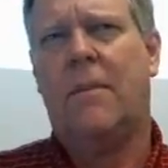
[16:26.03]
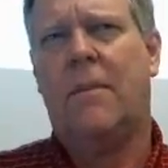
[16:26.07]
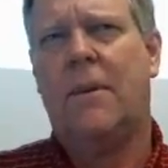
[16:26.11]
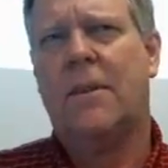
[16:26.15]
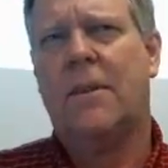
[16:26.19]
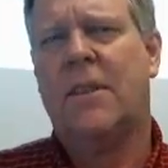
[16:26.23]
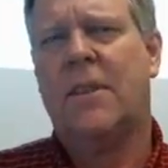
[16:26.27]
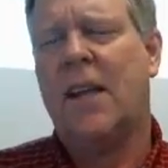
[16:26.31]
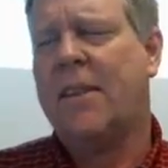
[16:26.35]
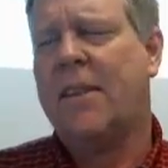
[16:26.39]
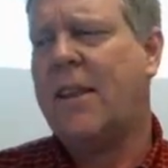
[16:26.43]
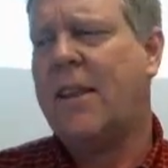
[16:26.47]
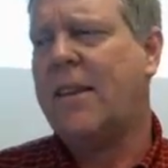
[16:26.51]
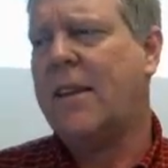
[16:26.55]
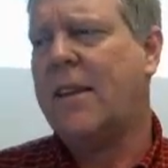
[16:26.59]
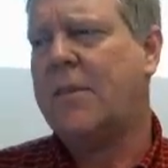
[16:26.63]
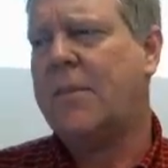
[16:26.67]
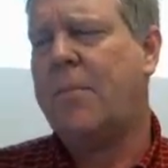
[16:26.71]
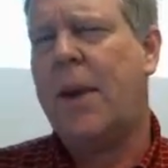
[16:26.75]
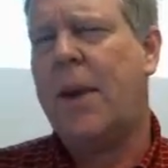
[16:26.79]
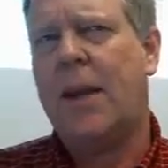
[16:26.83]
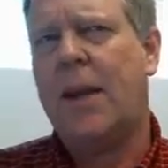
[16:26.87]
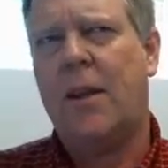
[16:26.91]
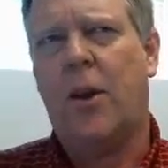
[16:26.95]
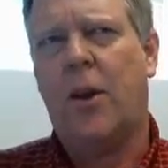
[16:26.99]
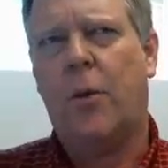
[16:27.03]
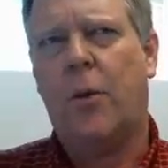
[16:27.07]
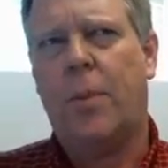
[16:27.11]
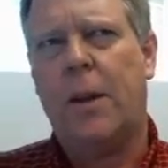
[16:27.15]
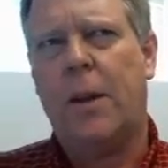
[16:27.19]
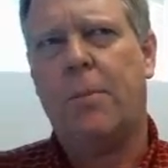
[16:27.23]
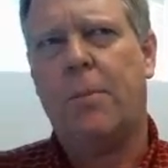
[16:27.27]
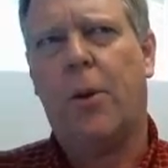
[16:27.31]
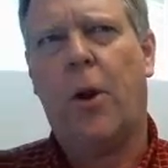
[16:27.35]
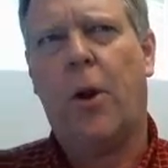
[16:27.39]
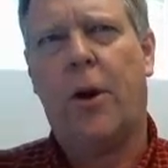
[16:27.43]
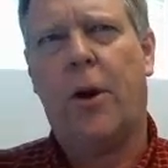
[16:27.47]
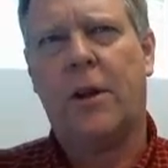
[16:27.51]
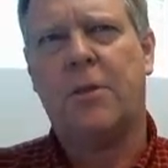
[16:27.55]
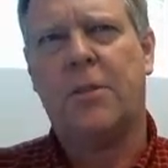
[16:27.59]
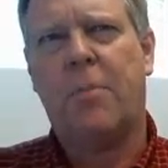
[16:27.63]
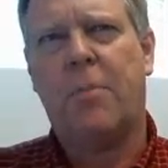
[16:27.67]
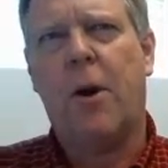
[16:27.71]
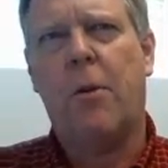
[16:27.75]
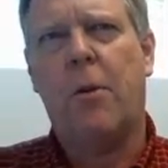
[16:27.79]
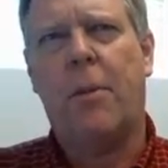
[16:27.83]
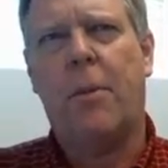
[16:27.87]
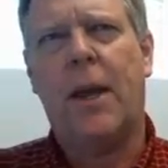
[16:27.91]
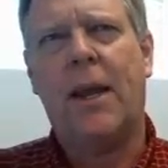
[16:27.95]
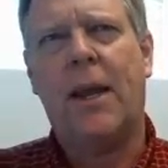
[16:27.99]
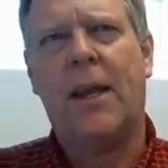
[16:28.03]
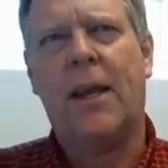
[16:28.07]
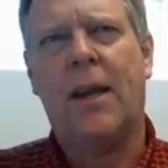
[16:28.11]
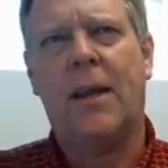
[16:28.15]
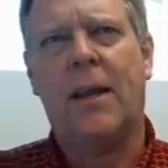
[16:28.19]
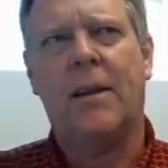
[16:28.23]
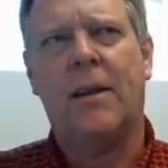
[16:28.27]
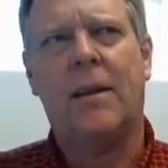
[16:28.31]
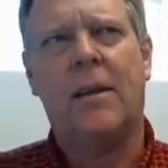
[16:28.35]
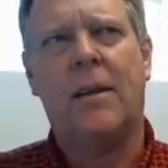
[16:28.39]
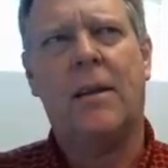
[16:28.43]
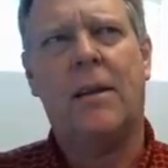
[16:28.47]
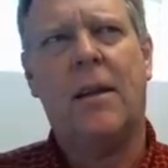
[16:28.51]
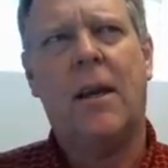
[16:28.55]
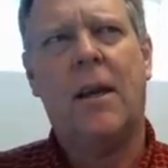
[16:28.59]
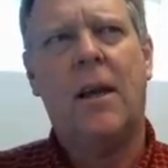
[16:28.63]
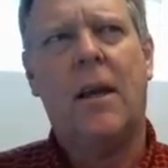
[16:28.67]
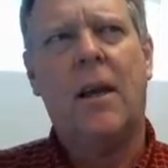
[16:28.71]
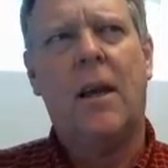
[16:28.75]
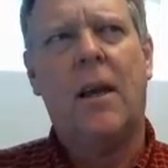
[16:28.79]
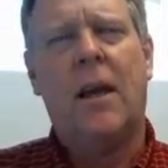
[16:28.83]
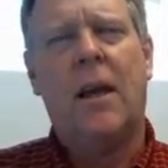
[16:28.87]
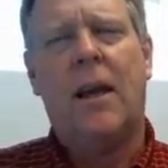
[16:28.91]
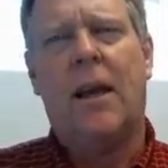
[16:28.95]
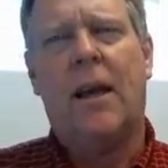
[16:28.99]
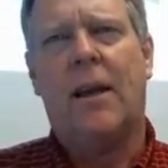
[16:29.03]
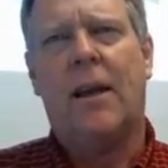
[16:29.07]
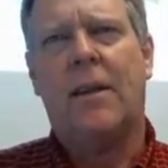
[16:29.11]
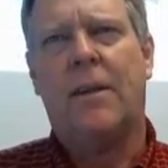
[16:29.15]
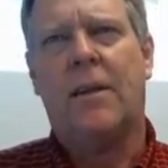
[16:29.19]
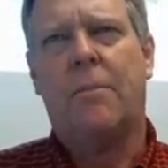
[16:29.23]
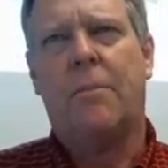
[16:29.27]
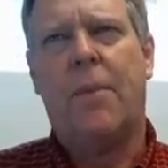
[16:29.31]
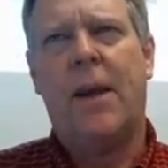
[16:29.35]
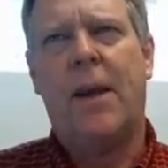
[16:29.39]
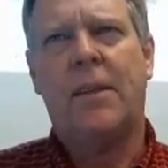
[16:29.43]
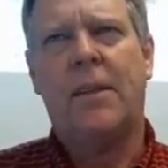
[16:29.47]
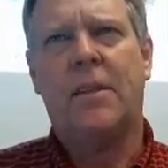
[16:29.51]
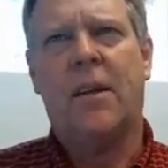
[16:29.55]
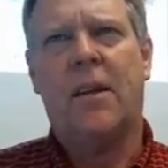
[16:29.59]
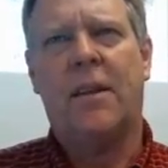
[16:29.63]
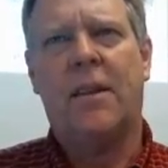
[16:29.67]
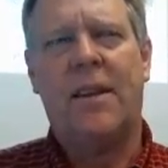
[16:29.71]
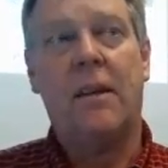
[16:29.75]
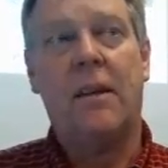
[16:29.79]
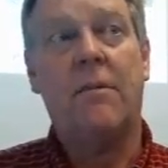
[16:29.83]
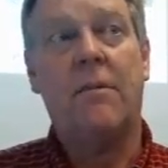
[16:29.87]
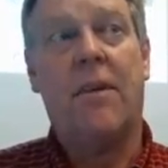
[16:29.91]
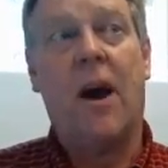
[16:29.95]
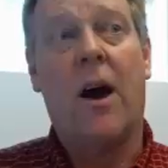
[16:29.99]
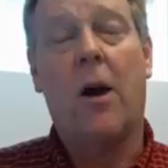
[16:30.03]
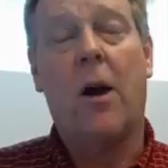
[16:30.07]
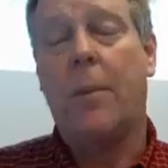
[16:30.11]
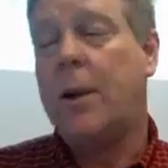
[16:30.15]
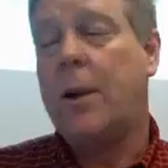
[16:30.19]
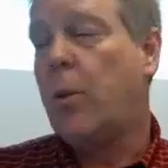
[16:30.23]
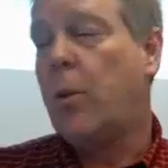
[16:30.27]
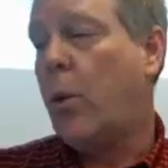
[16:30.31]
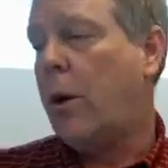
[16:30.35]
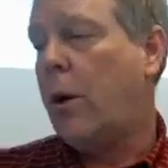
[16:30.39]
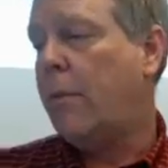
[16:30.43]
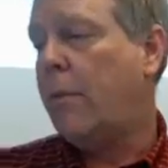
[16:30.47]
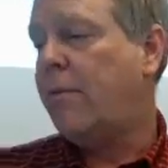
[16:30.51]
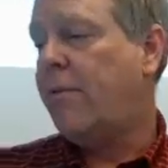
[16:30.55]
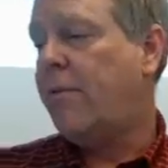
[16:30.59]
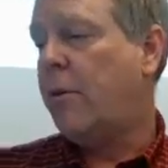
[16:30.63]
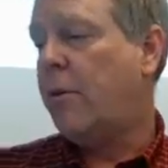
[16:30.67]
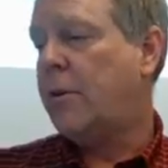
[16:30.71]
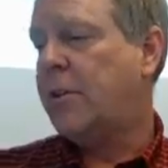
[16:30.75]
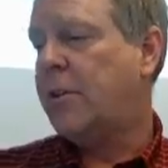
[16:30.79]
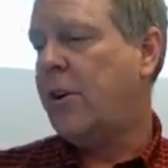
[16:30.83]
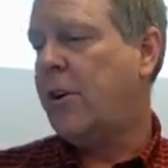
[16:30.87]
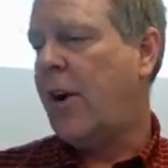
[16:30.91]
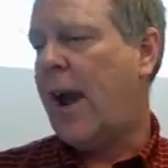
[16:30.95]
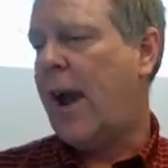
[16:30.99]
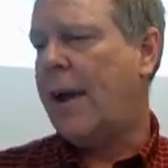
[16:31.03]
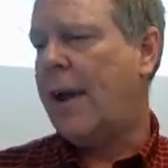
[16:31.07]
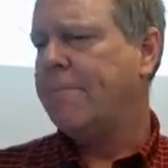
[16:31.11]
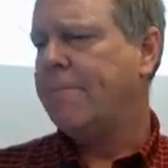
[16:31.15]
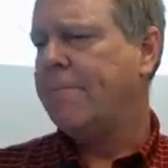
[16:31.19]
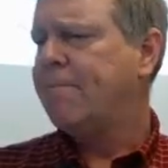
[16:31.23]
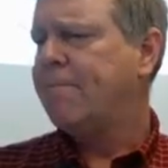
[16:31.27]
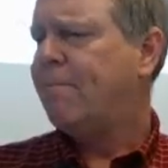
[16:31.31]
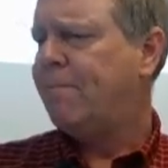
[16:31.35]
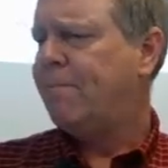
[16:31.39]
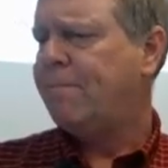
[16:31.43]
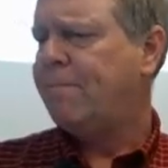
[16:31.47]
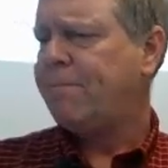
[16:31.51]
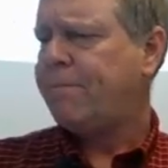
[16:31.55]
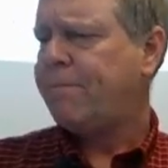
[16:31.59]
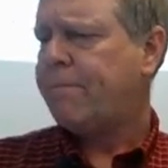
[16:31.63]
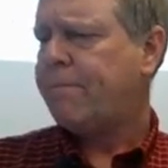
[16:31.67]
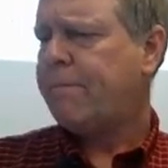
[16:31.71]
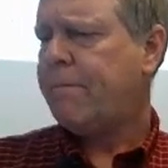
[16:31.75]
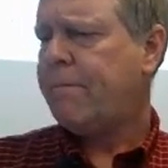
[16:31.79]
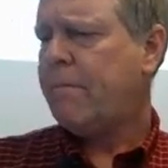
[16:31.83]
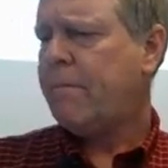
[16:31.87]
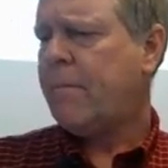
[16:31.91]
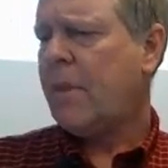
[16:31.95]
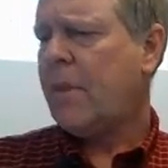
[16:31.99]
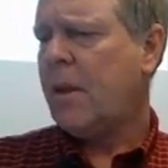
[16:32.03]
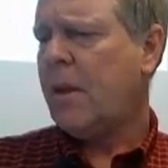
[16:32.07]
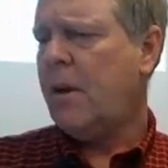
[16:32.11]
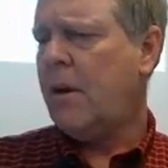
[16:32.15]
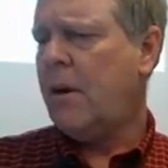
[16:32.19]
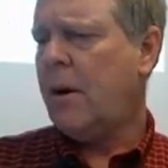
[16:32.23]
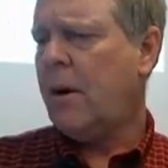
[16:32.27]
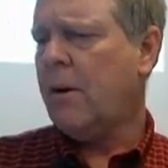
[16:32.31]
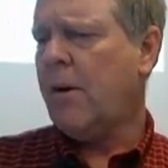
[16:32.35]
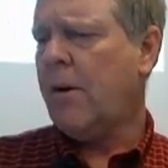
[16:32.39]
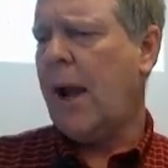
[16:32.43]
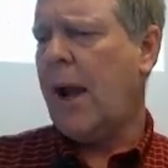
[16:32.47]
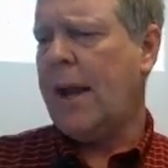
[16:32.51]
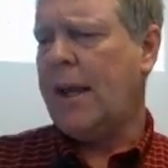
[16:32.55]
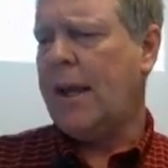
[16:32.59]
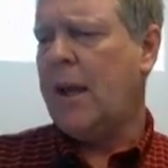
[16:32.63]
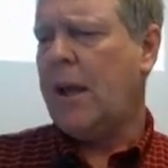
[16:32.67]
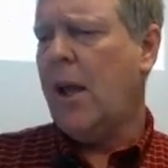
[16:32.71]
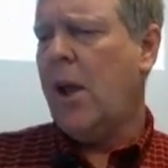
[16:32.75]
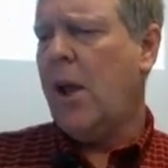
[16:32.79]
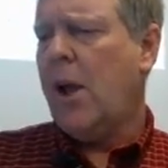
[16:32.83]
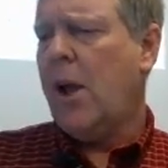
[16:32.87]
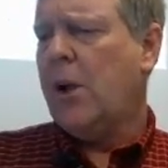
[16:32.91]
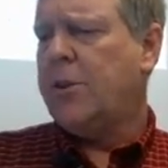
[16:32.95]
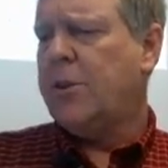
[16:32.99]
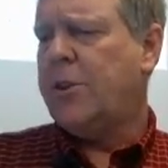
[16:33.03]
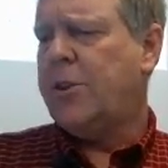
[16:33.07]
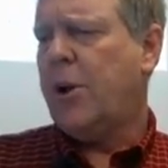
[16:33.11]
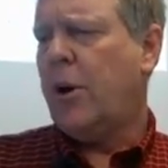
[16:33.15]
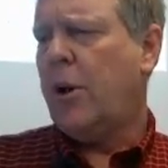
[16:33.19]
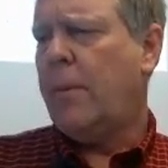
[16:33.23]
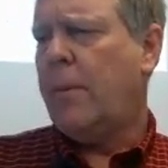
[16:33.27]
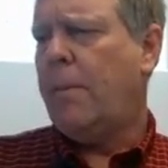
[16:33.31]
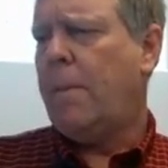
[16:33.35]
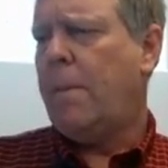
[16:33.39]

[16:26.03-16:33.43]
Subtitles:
It's nothing that's being, people are experimenting, and it depends on the environment and where folks are at. Alrighty, so